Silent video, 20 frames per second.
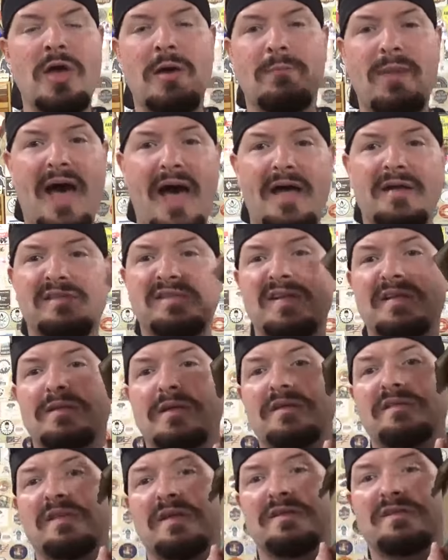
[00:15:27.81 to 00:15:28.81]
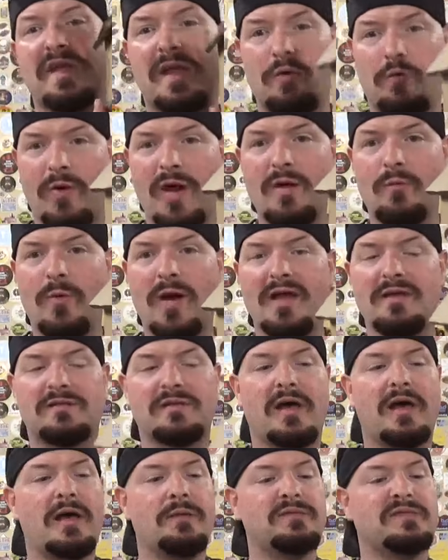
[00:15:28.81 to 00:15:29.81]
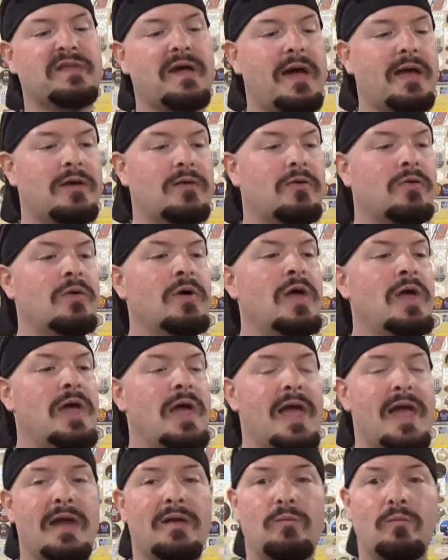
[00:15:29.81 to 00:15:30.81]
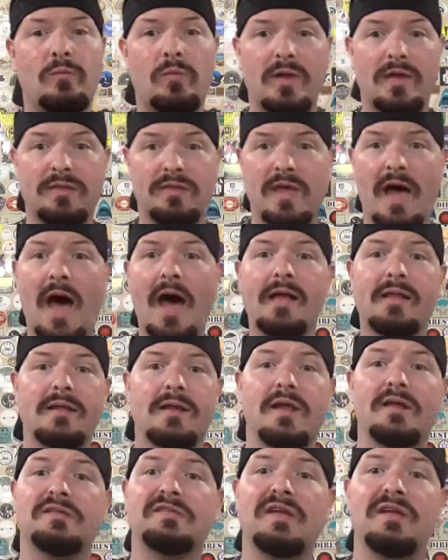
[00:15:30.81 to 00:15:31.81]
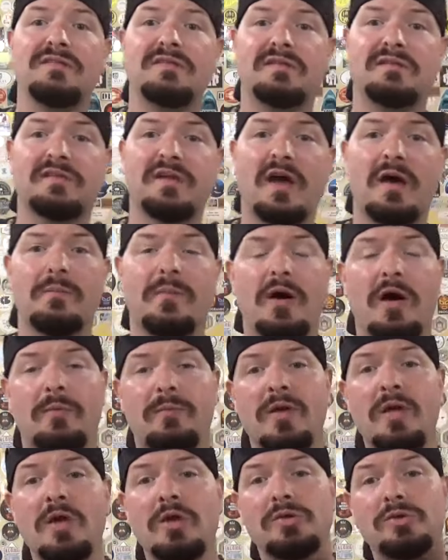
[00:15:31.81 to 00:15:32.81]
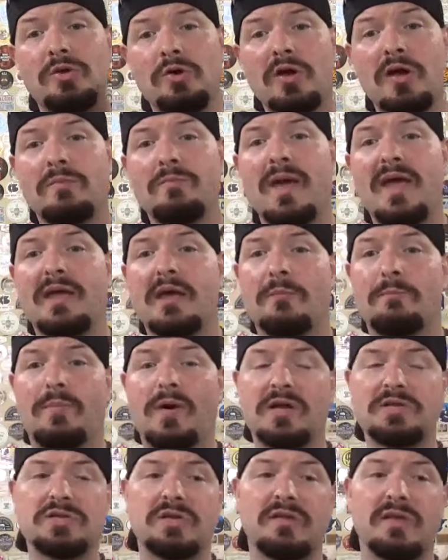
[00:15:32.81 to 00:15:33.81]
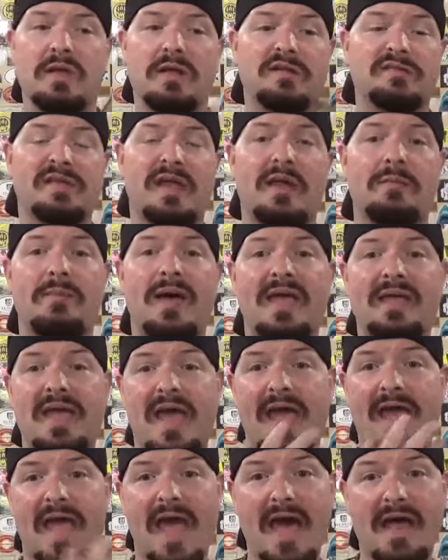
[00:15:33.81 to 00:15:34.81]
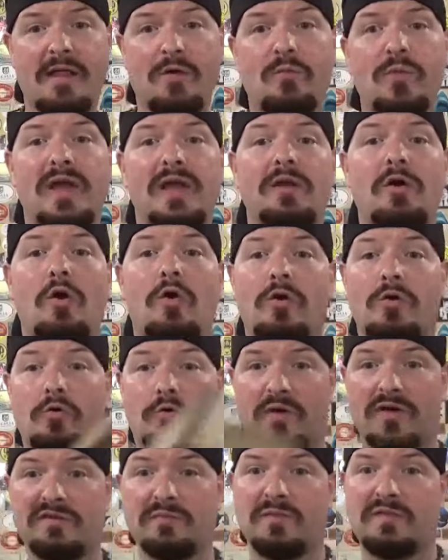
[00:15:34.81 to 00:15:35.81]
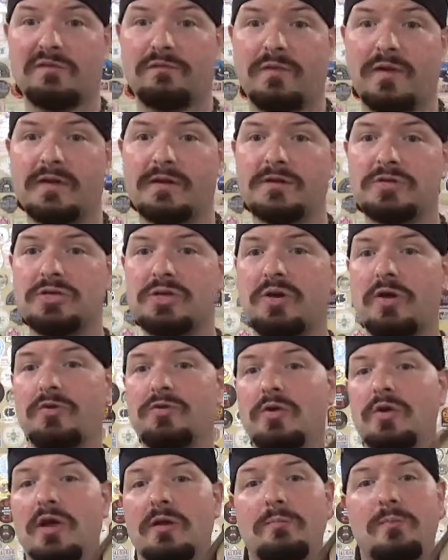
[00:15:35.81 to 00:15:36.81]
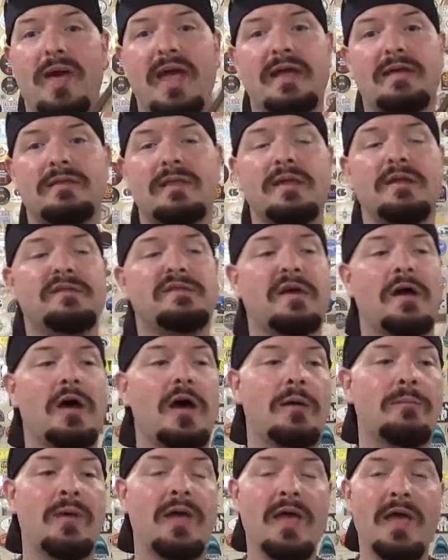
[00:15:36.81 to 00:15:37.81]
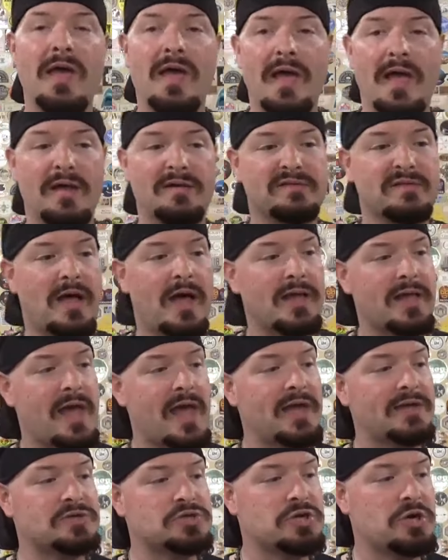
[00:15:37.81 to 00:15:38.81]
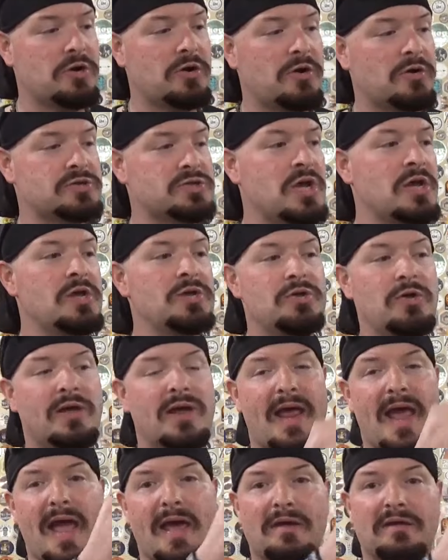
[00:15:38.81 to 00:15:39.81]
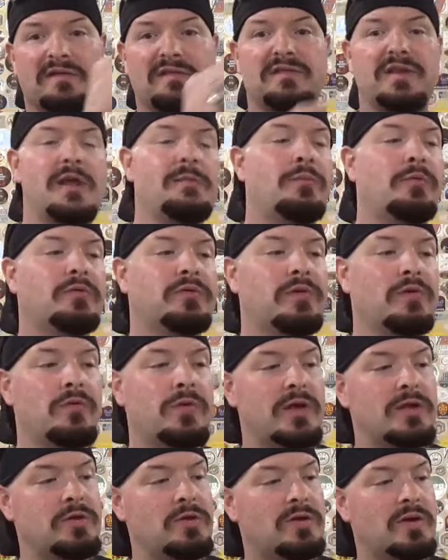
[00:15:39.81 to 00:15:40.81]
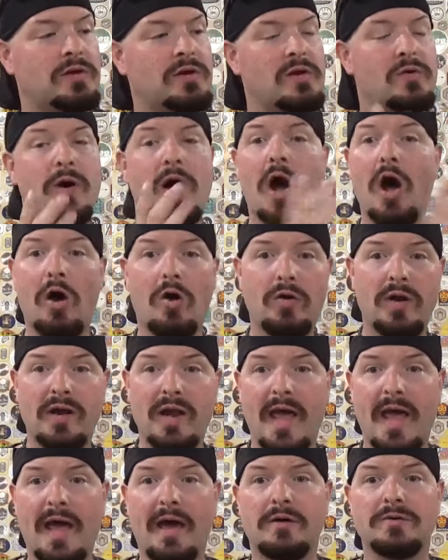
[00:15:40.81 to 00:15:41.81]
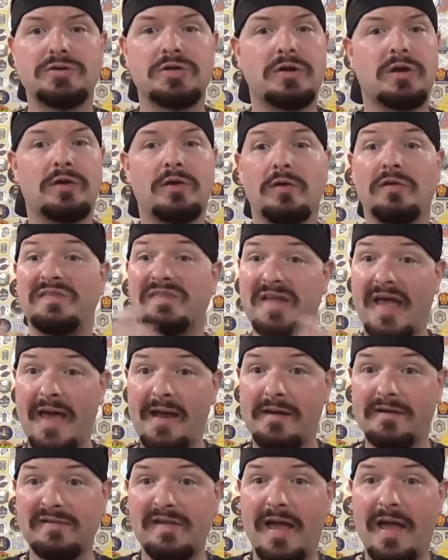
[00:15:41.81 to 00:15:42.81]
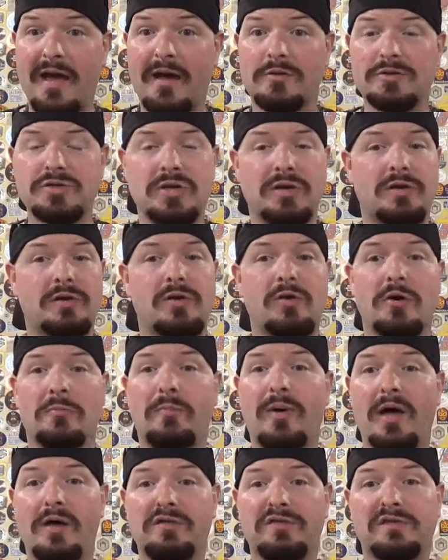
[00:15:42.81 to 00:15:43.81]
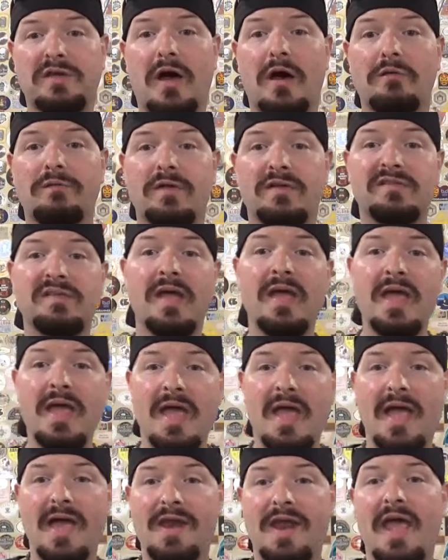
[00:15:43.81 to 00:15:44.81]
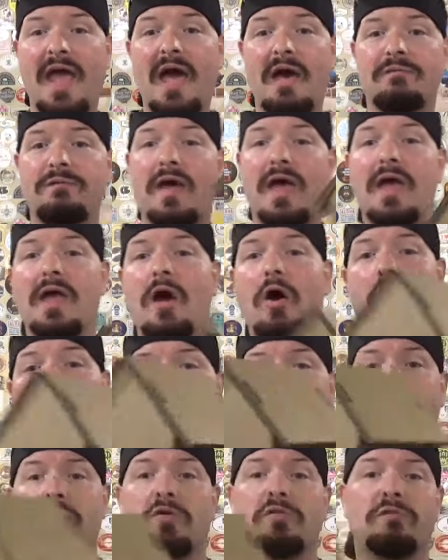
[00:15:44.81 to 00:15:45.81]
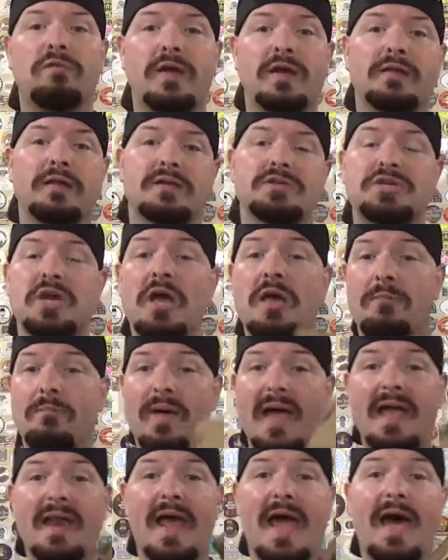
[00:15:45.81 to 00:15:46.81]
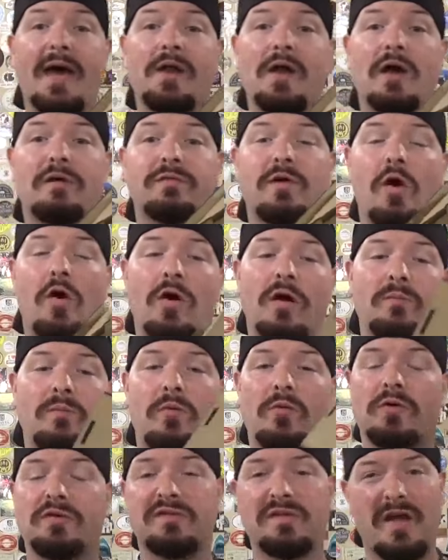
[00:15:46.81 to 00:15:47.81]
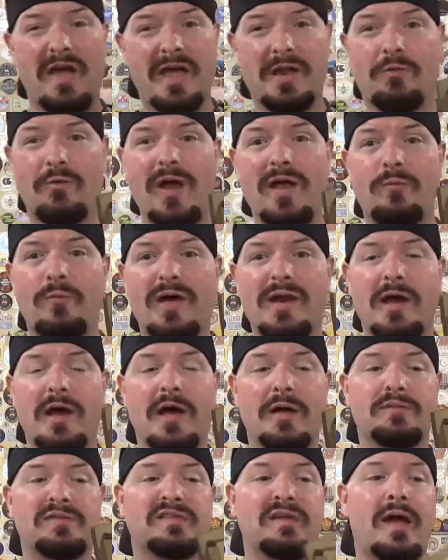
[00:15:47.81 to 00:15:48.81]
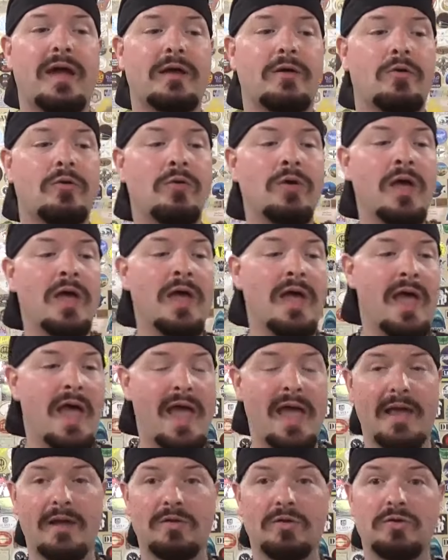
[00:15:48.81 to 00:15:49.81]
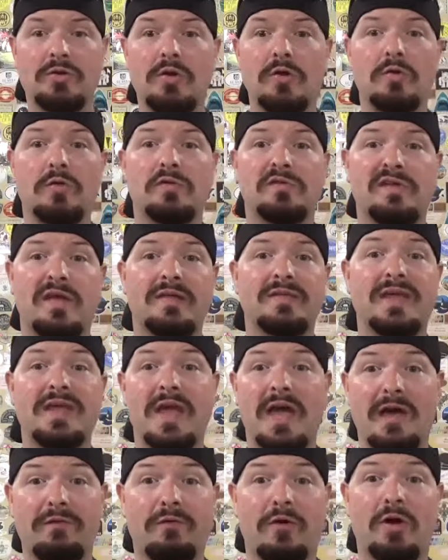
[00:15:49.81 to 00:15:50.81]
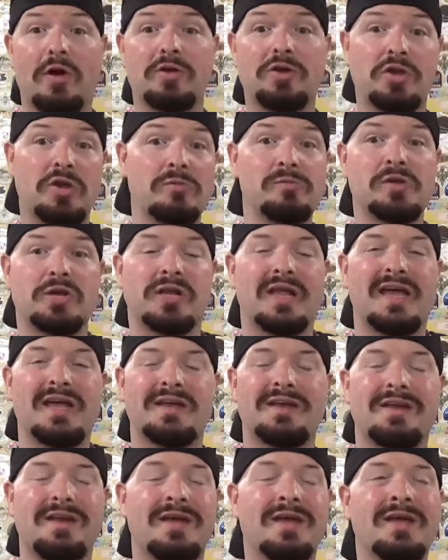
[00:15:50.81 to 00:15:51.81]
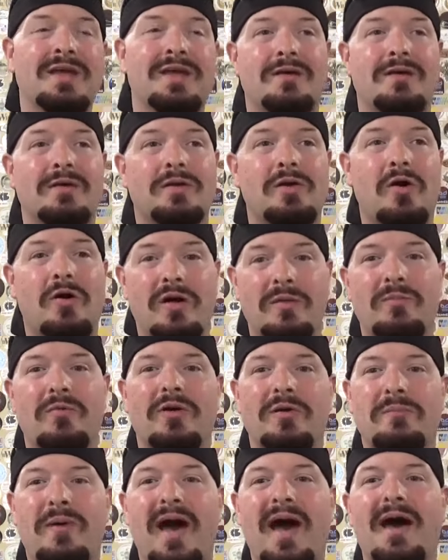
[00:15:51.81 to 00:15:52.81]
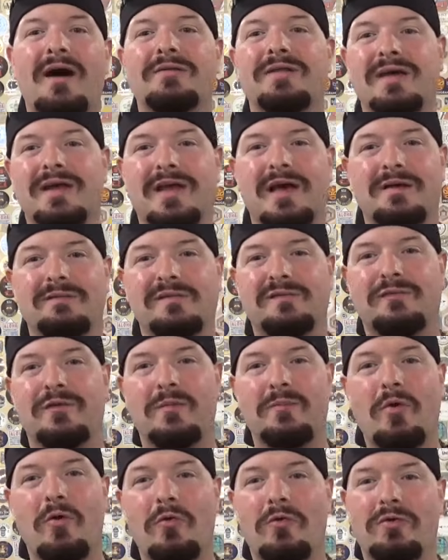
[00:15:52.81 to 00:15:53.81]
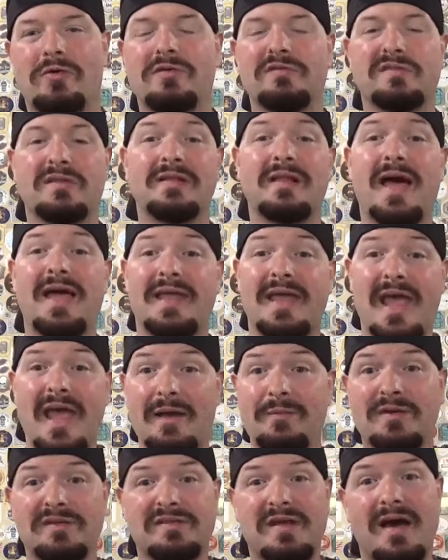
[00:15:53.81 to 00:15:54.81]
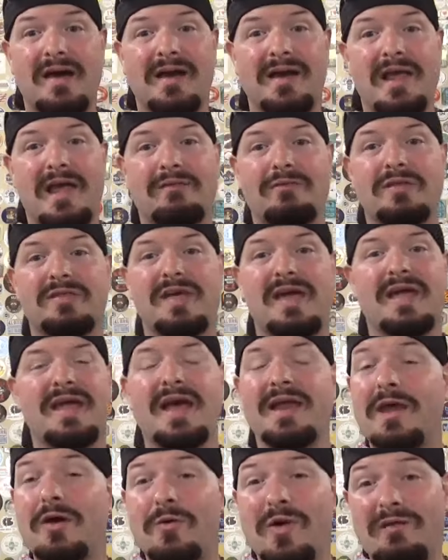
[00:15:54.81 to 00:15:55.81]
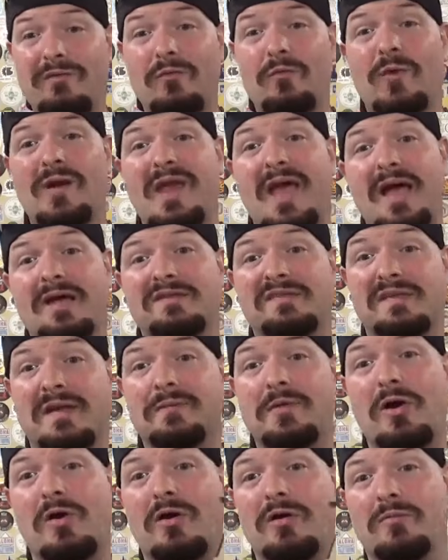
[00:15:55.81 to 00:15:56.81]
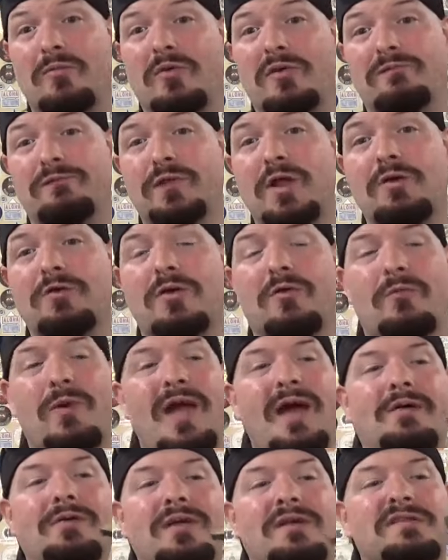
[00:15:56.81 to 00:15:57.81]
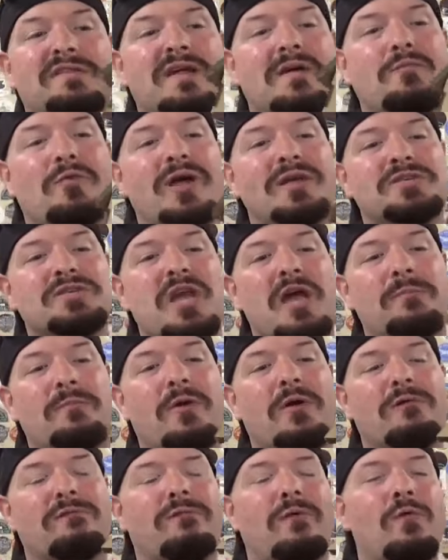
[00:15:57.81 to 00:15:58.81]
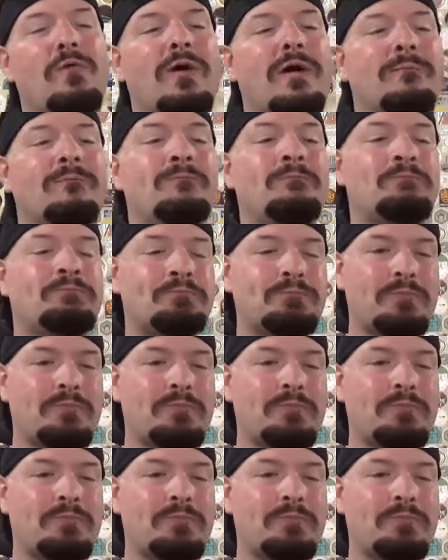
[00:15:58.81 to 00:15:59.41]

But I see this as a great way to upcycle and with the holiday seasons come up, you could make a bunch of these and make a Halloween or Christmas village. You know, you could paint these up as like a church. You could add a steeple to it. You could do a haunted house. You could do Santa's house. You could do a post office and have a whole little village made out of cardboard. So a great way to upcycle and use the ever accumulating cardboard pile that comes from orders like Amazon and everything. I know everyone has some cardboard floating around in some way, shape, or form.